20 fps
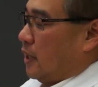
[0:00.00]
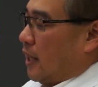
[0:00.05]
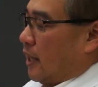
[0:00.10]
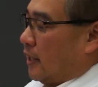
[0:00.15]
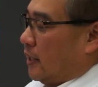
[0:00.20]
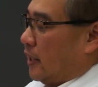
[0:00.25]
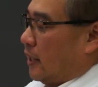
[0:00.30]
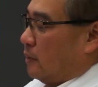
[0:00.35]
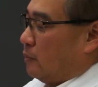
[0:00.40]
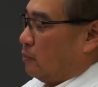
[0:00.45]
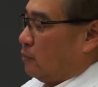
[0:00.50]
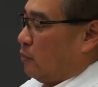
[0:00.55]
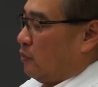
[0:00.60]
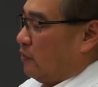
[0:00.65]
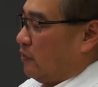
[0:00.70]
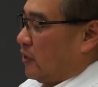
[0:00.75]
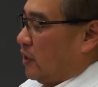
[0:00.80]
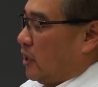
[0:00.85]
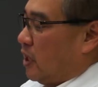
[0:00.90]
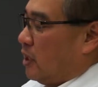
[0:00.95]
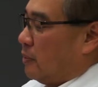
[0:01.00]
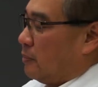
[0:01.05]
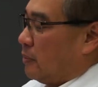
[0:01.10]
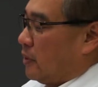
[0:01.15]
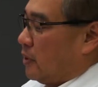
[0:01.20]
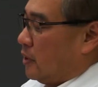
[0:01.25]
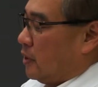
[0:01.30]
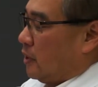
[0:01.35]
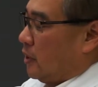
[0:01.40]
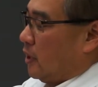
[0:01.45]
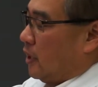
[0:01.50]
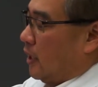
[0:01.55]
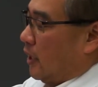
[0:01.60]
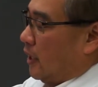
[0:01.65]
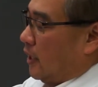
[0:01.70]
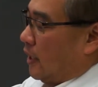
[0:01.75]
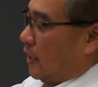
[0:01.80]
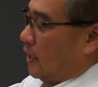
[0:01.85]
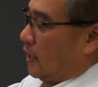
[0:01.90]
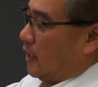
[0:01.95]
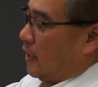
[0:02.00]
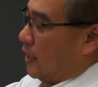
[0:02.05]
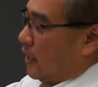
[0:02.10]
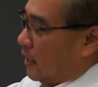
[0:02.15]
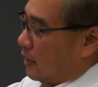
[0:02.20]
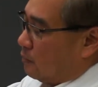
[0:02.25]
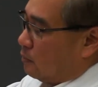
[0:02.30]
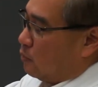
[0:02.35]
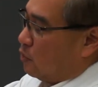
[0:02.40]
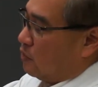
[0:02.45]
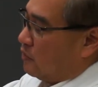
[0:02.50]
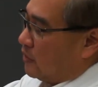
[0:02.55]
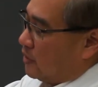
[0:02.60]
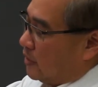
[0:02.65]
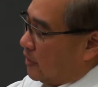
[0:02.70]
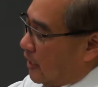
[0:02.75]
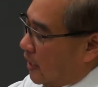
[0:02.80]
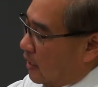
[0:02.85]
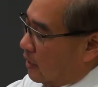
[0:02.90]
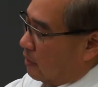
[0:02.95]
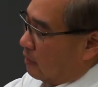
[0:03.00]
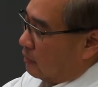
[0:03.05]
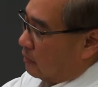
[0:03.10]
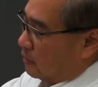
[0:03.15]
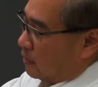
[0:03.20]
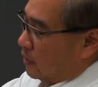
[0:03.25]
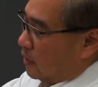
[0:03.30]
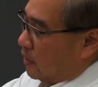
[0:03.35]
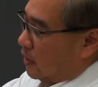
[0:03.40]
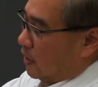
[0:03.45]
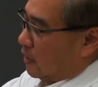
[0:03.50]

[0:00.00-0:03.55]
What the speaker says: I can't move it up, and I can't move it down.